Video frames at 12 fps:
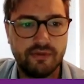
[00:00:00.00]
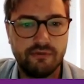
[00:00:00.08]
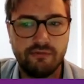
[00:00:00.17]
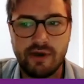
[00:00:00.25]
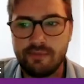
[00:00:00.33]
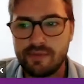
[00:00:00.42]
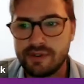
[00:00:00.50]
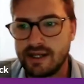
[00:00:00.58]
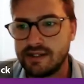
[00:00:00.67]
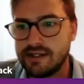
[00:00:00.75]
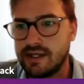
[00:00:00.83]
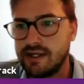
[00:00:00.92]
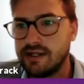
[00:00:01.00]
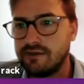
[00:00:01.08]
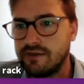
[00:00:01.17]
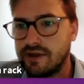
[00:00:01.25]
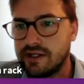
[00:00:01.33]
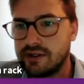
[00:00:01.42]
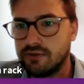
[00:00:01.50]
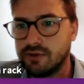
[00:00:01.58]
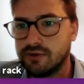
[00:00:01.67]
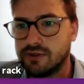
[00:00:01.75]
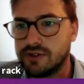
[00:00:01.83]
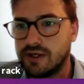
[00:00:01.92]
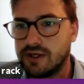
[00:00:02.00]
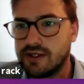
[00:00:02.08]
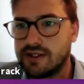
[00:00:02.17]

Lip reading: represents an individual's